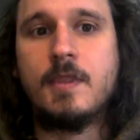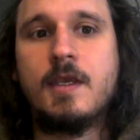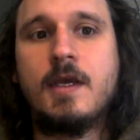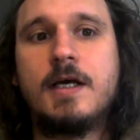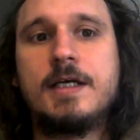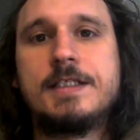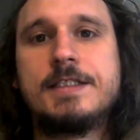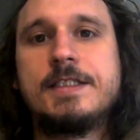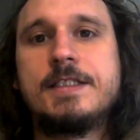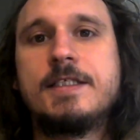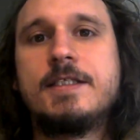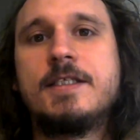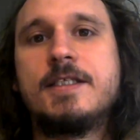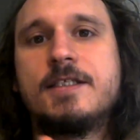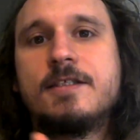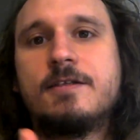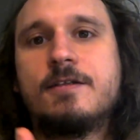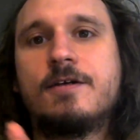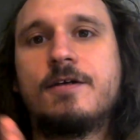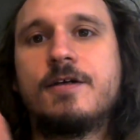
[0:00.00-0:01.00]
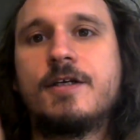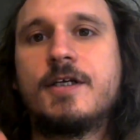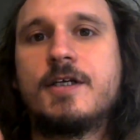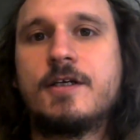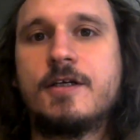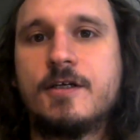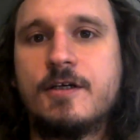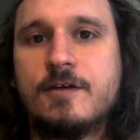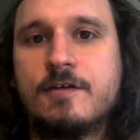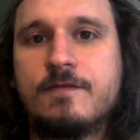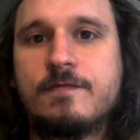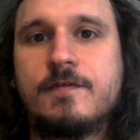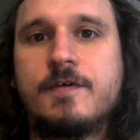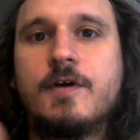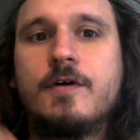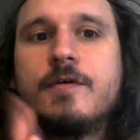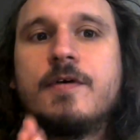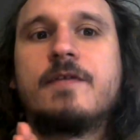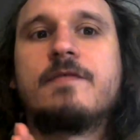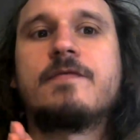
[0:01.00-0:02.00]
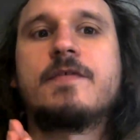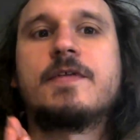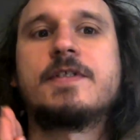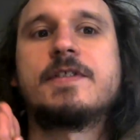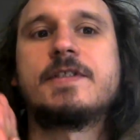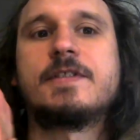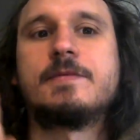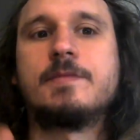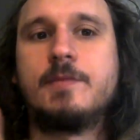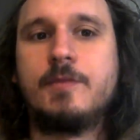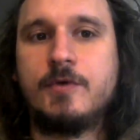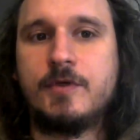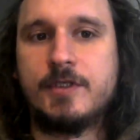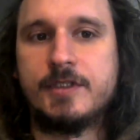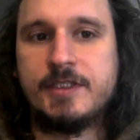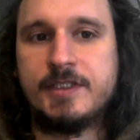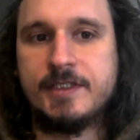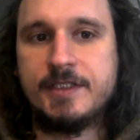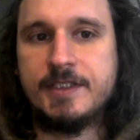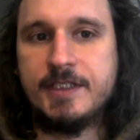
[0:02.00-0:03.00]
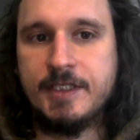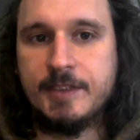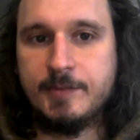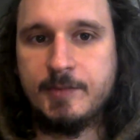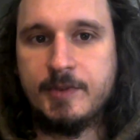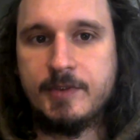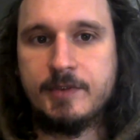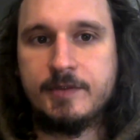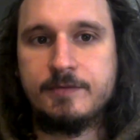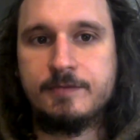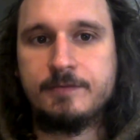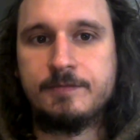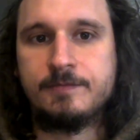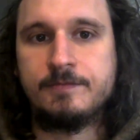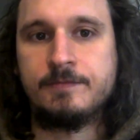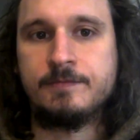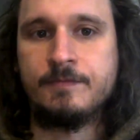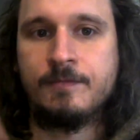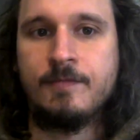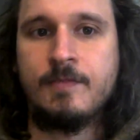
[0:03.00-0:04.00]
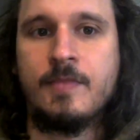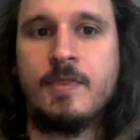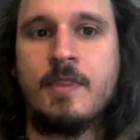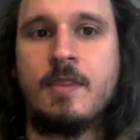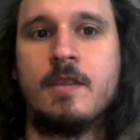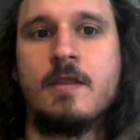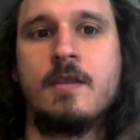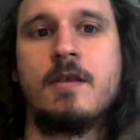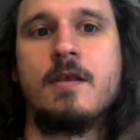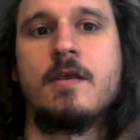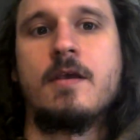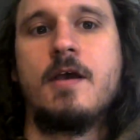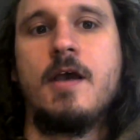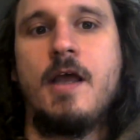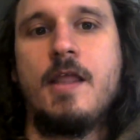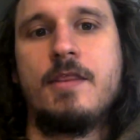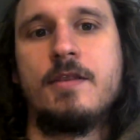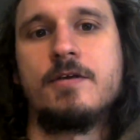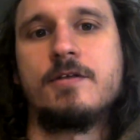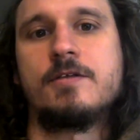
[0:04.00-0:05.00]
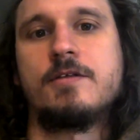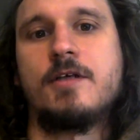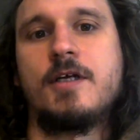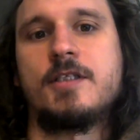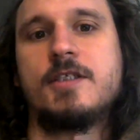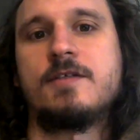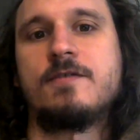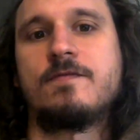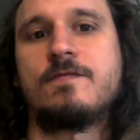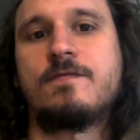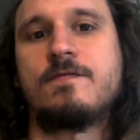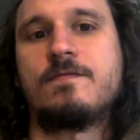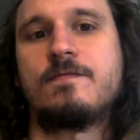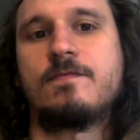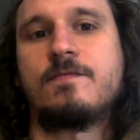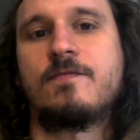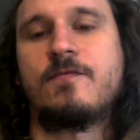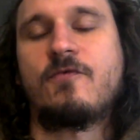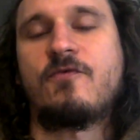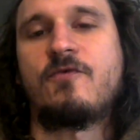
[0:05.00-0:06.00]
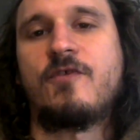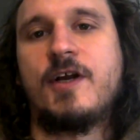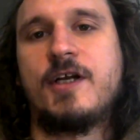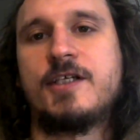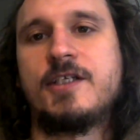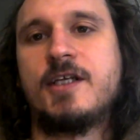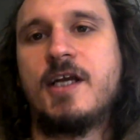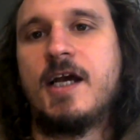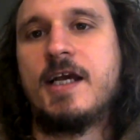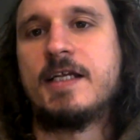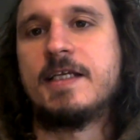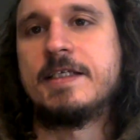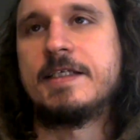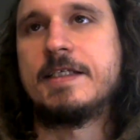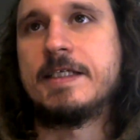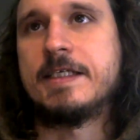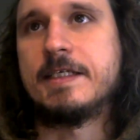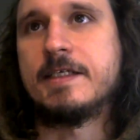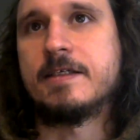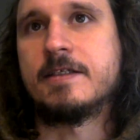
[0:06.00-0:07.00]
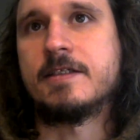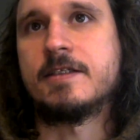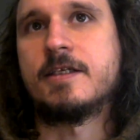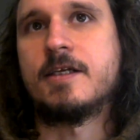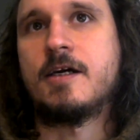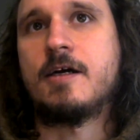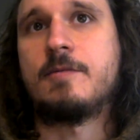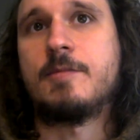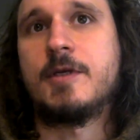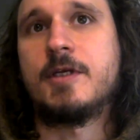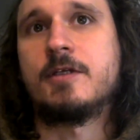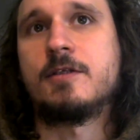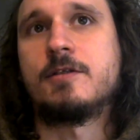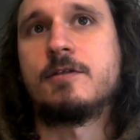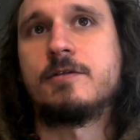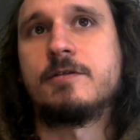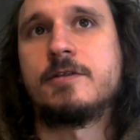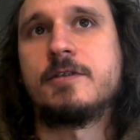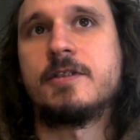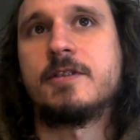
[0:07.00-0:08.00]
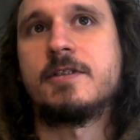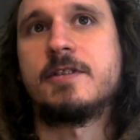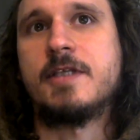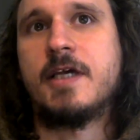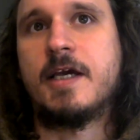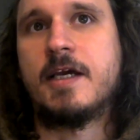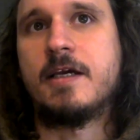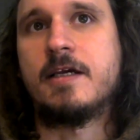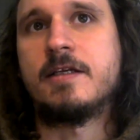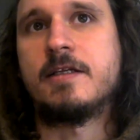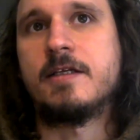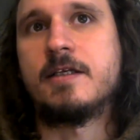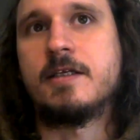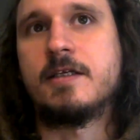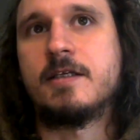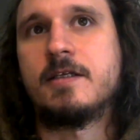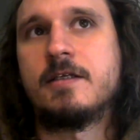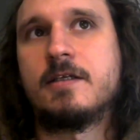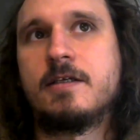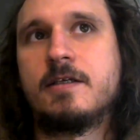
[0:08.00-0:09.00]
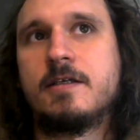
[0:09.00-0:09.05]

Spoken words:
I see this learning curve go even more steep, and there's lots of fresh ideas coming to society.